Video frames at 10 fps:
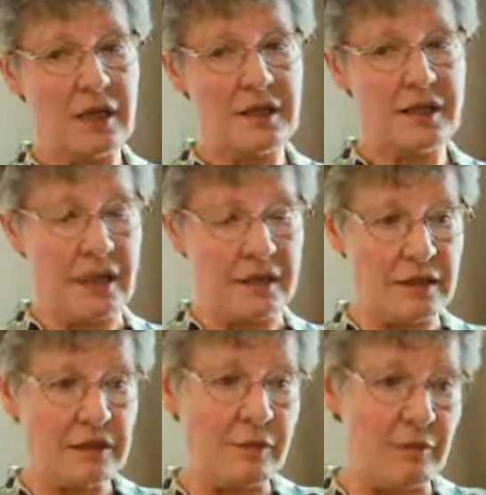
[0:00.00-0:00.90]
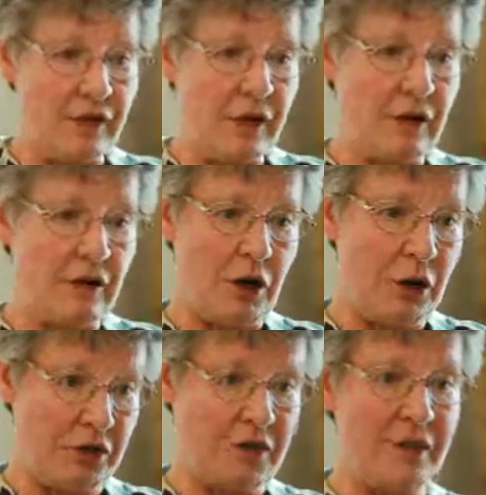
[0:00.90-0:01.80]
It sets some of our
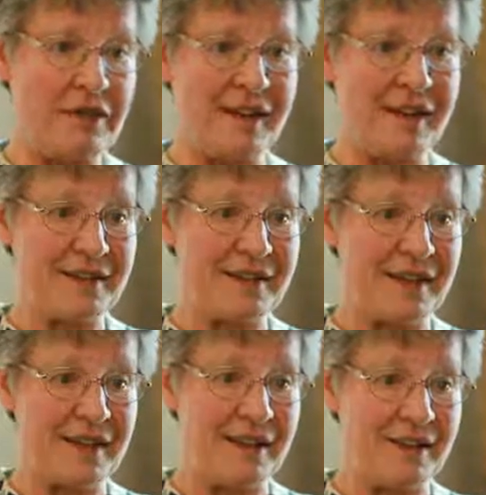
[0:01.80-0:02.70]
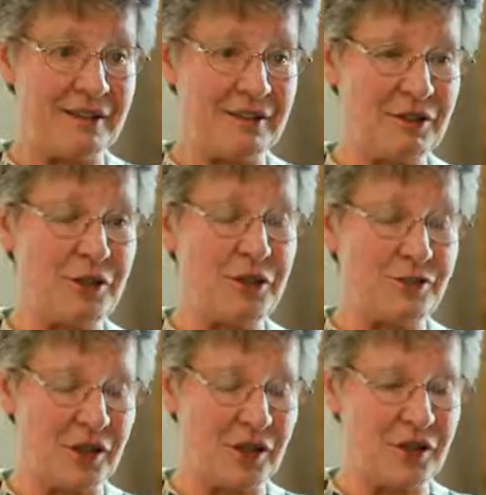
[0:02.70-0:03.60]
earthly things in a
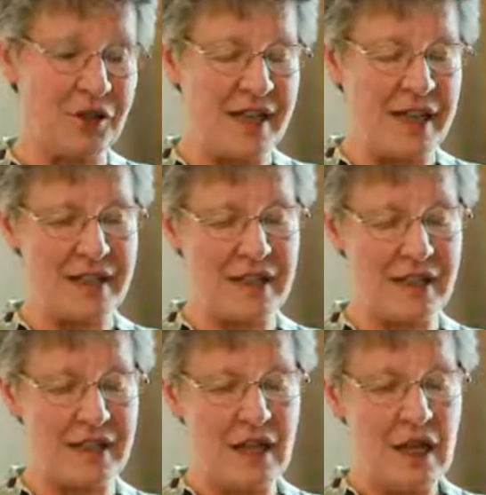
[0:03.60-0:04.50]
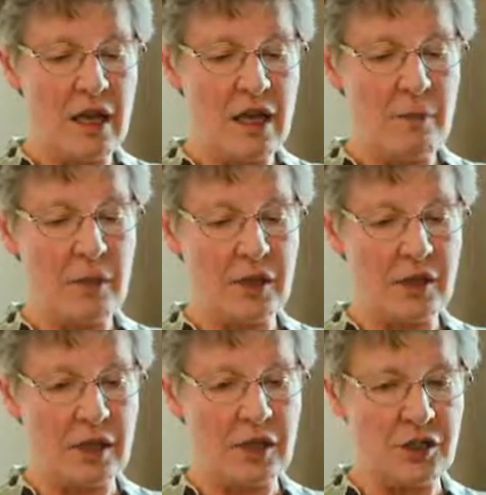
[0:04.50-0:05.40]
useful context.
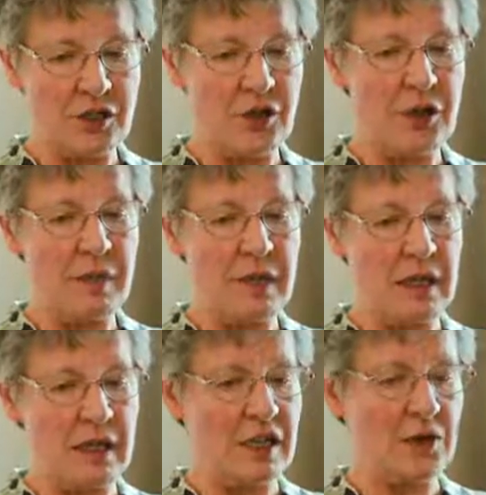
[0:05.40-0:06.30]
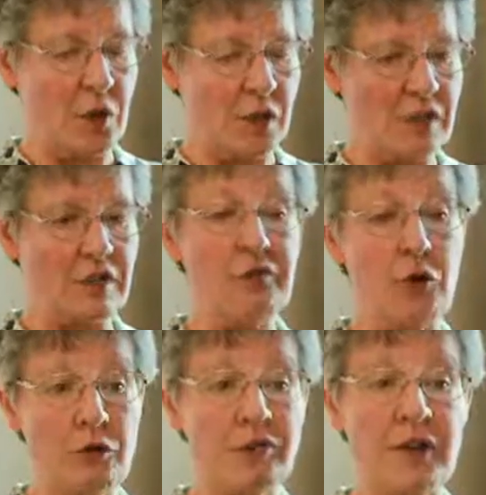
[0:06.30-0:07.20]
But astronomy is one of the
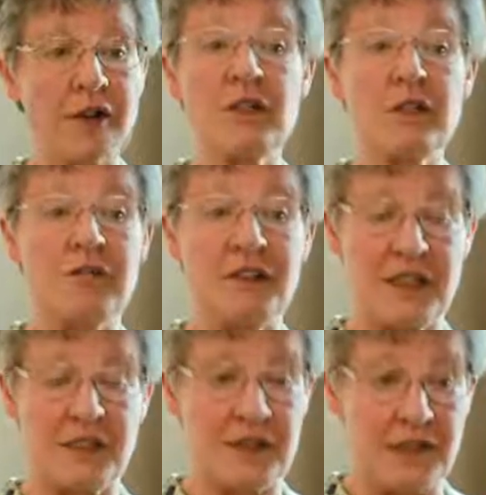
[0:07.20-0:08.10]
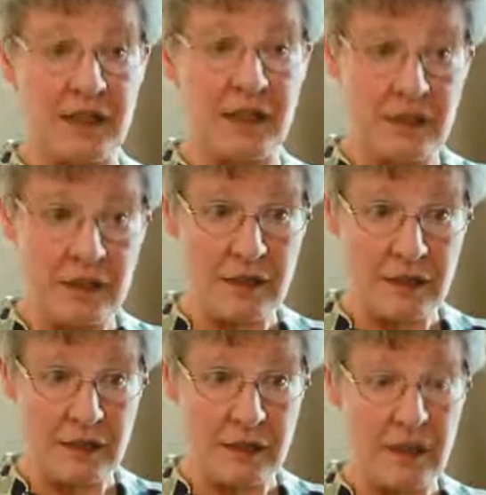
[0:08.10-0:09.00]
forefront physical
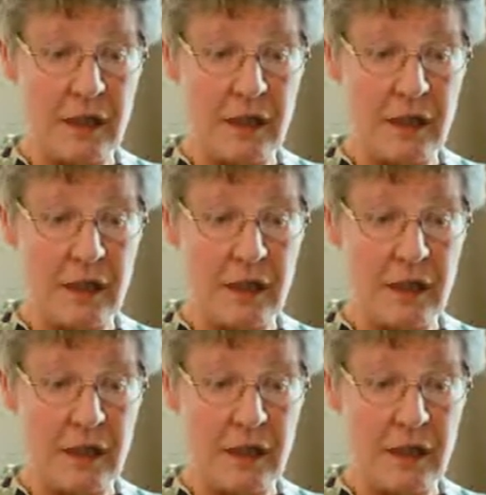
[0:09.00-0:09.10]
sciences.